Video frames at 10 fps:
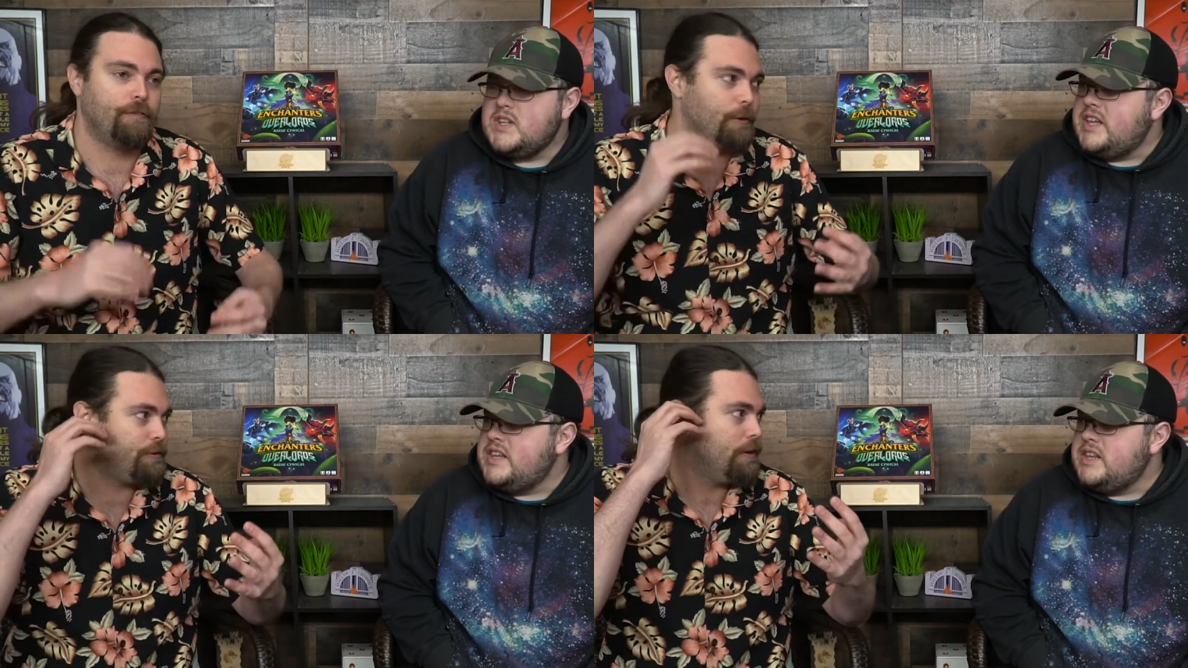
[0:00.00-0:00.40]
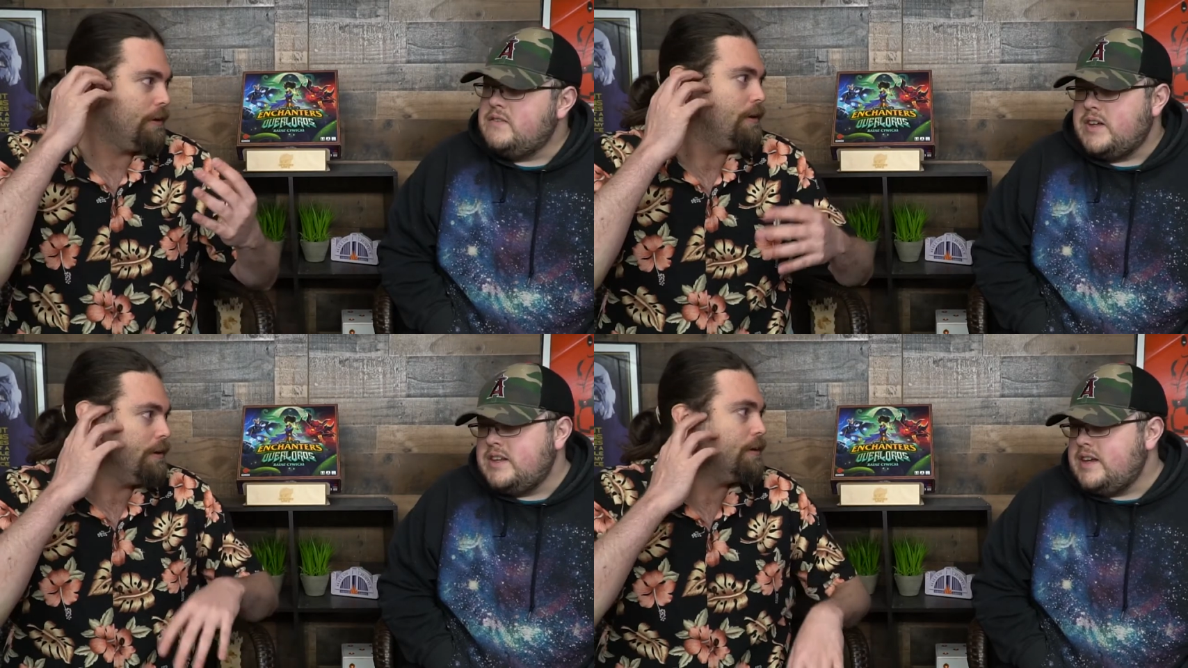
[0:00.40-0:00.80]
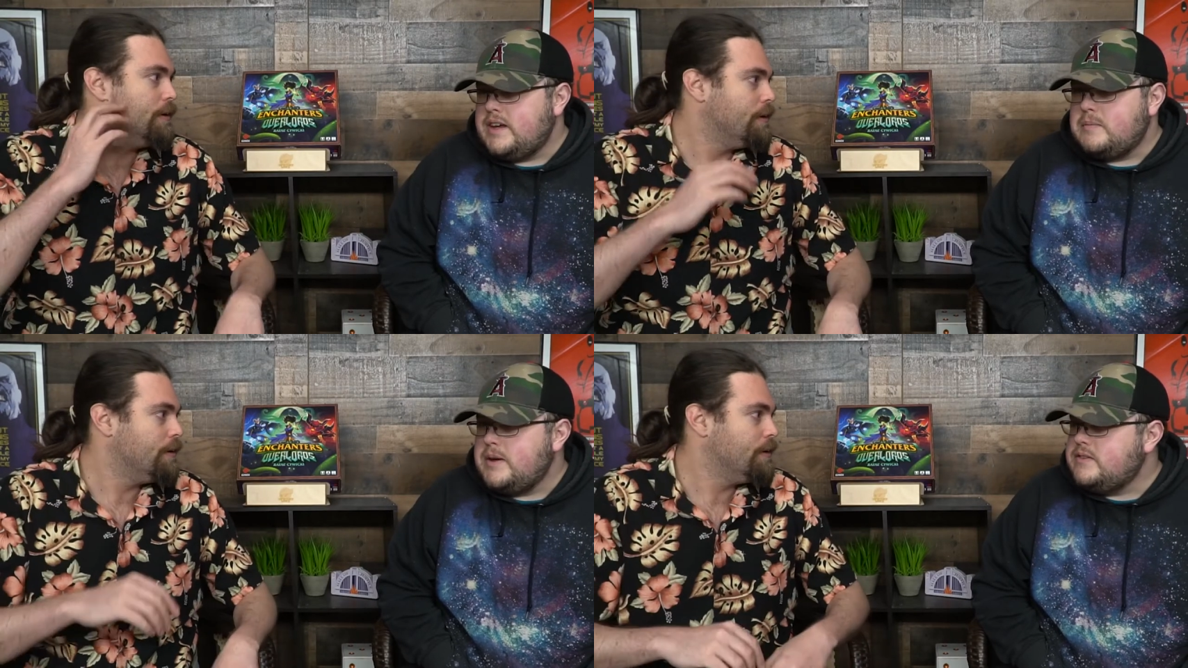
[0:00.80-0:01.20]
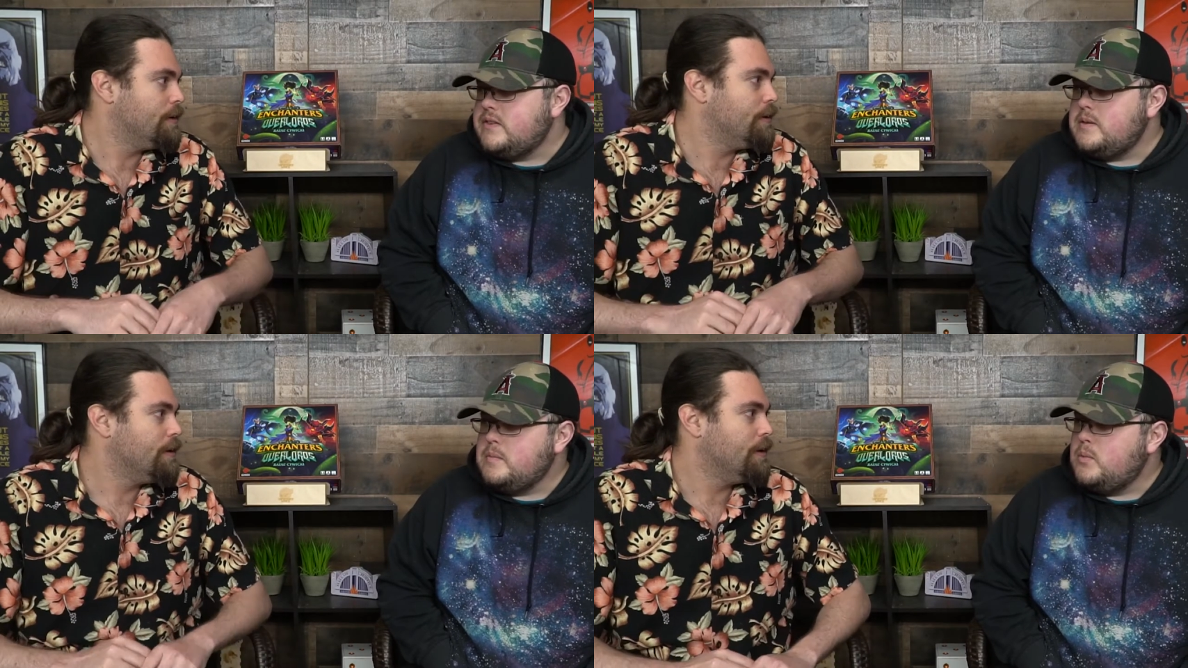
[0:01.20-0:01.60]
Speaker 1: Like the event deck makes
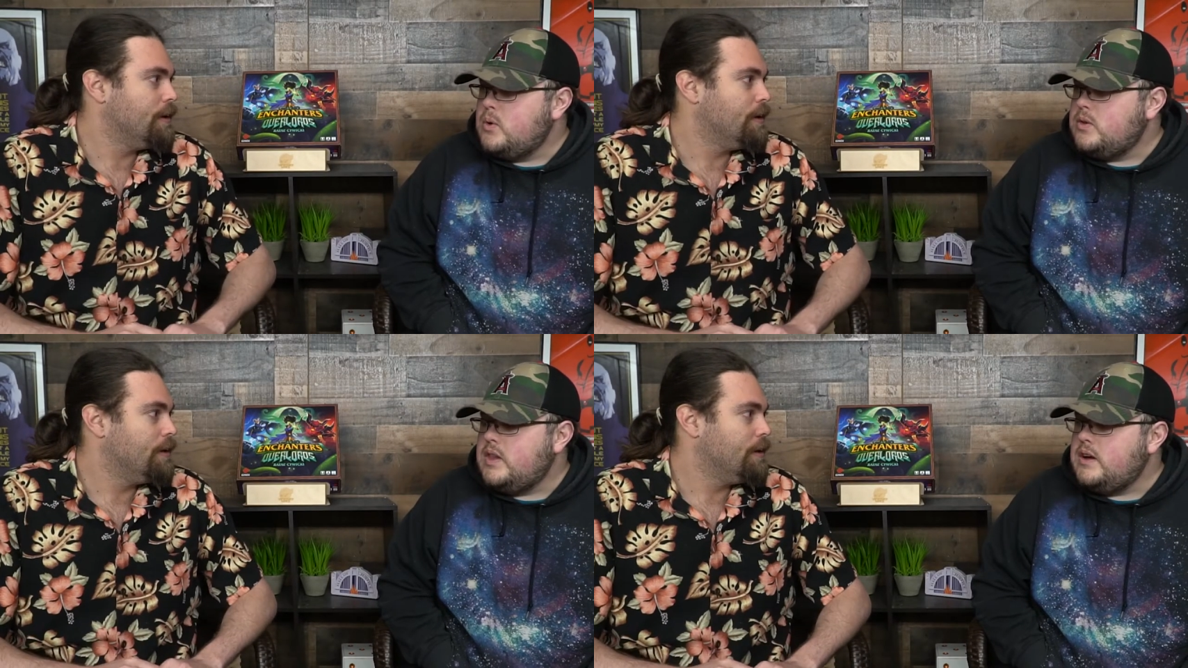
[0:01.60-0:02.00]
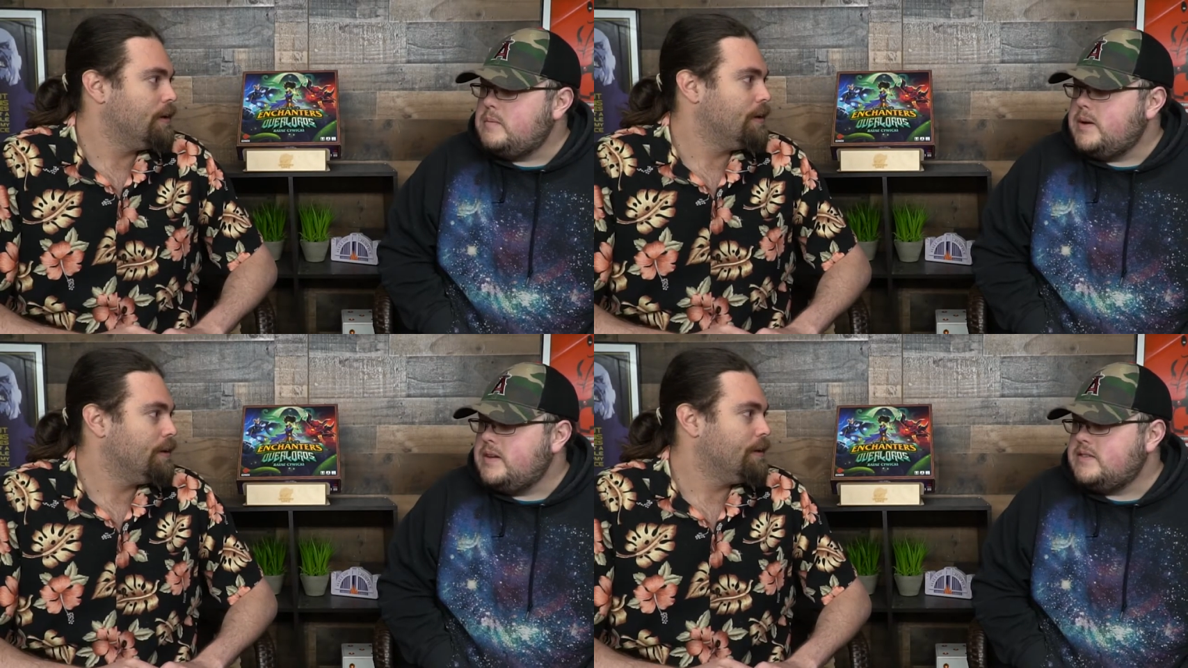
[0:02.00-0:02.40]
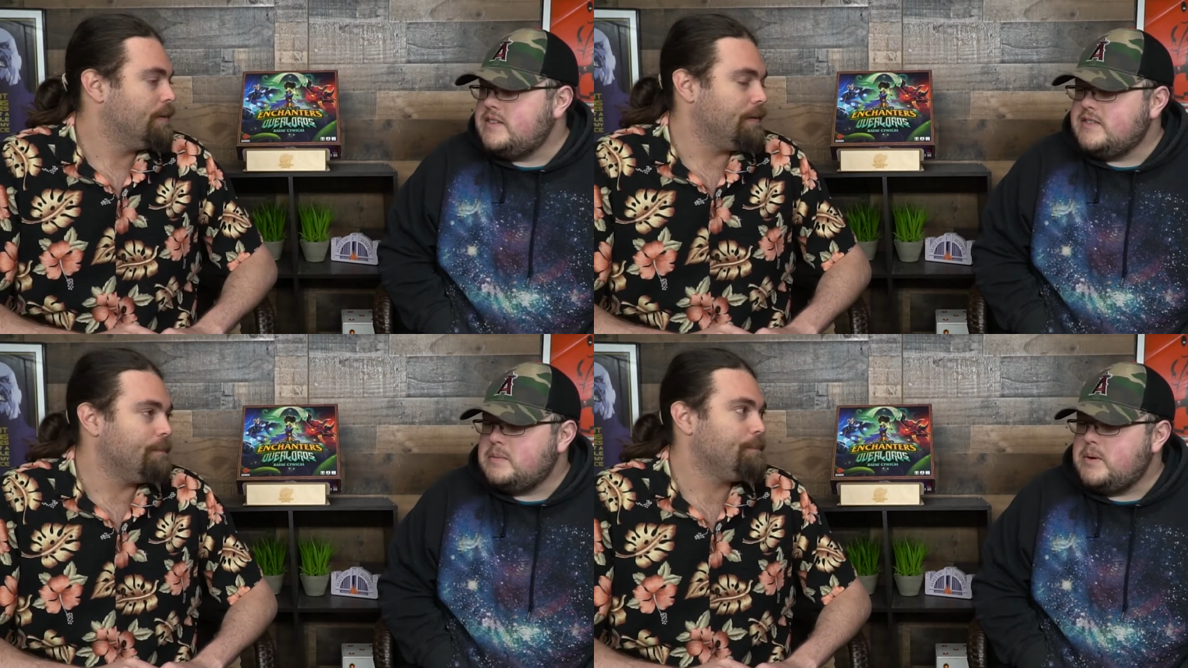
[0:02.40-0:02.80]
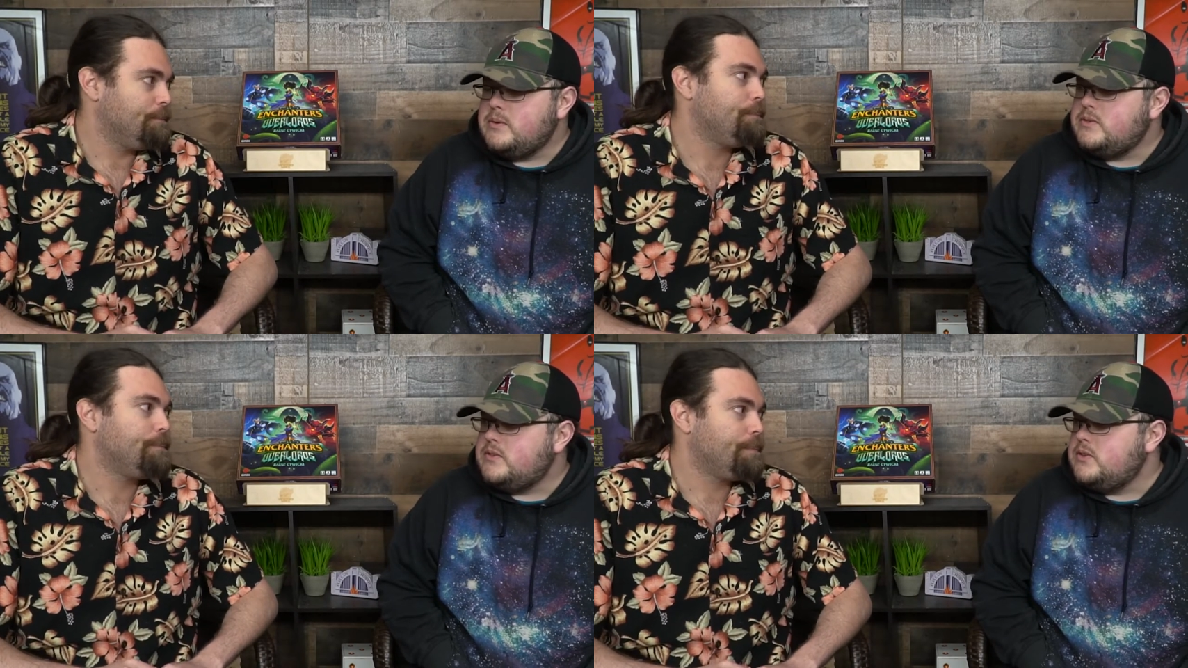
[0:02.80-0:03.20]
it more luck based, as
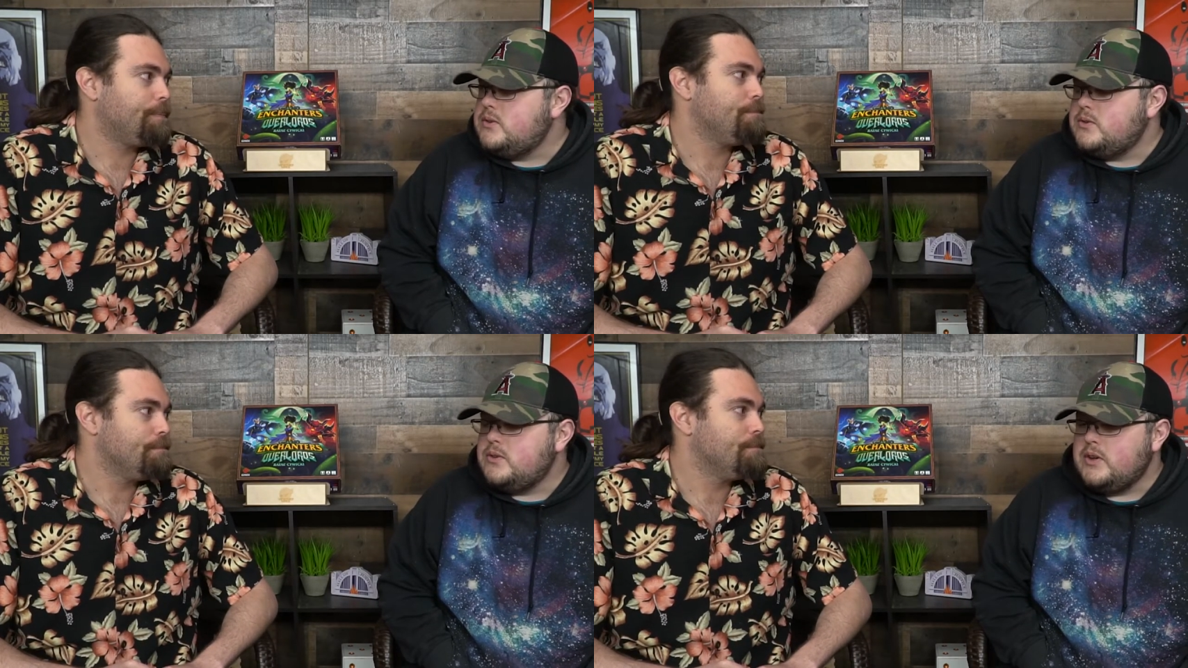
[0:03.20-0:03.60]
opposed to,